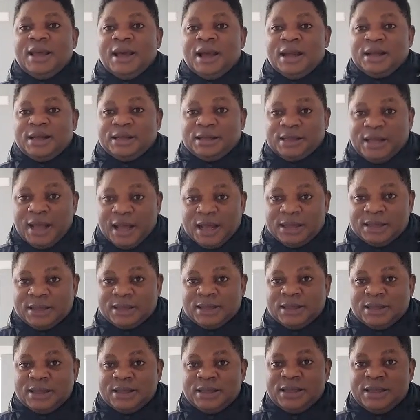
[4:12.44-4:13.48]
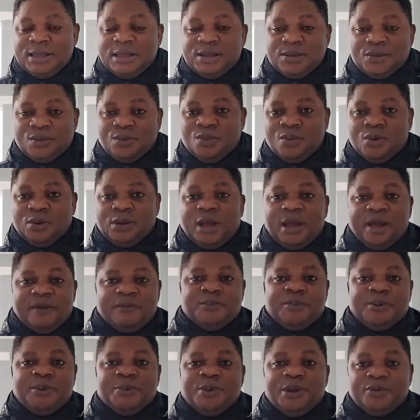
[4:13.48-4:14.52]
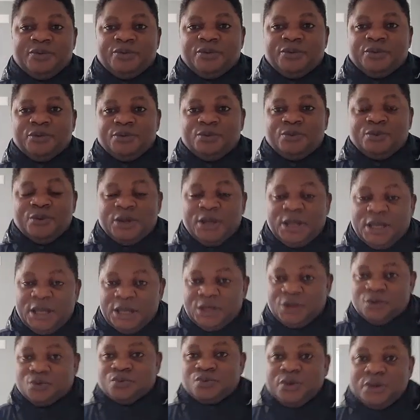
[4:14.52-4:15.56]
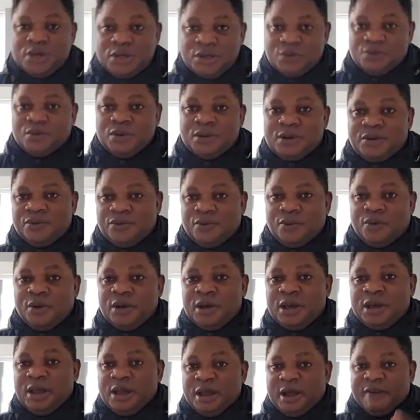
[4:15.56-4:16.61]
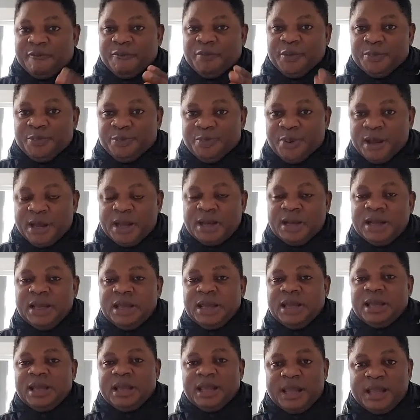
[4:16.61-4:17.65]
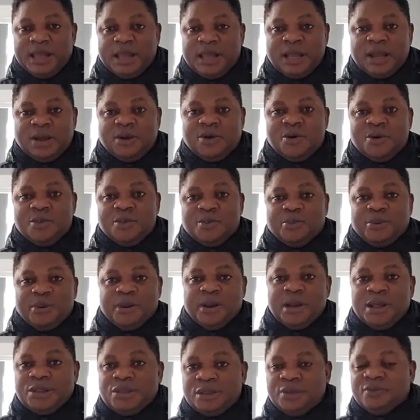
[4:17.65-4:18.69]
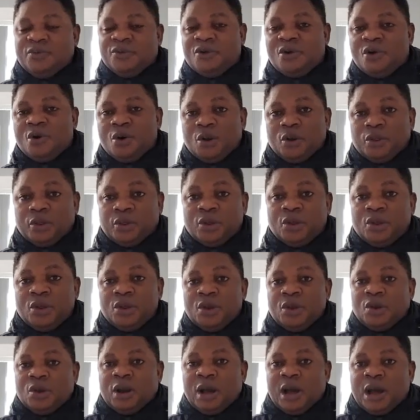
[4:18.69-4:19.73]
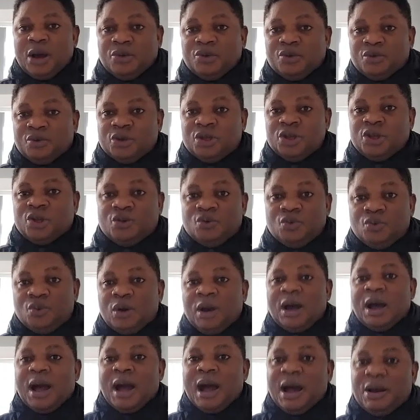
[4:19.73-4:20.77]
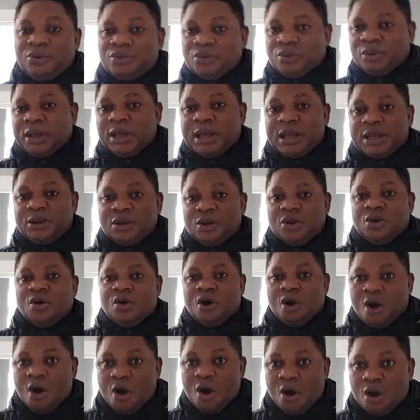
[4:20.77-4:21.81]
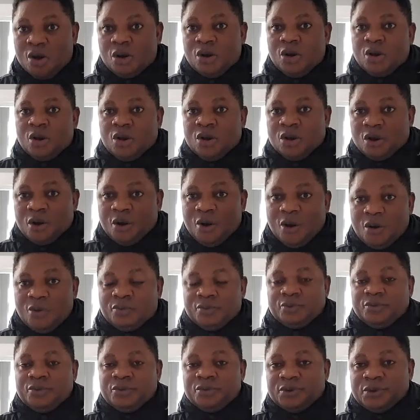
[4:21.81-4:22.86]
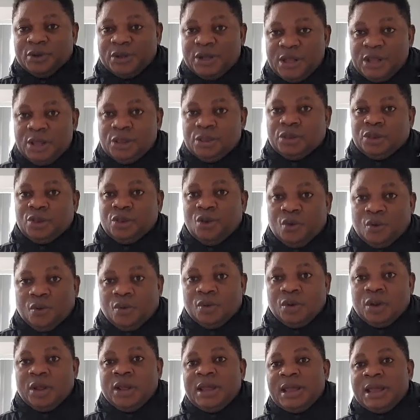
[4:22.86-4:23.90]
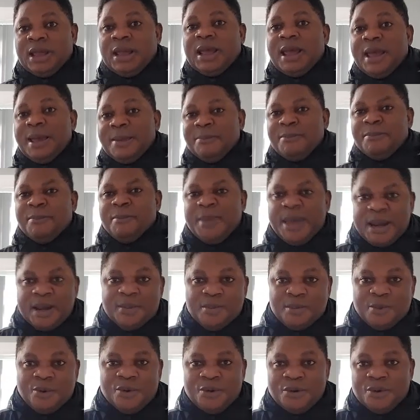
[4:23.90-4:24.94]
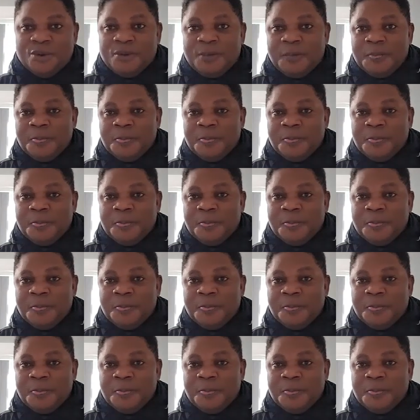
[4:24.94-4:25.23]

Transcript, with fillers: And that is what I have prepared for you in twenty twenty-four. I prepared a comprehensive course on how to teach you how to get all of these done and many more.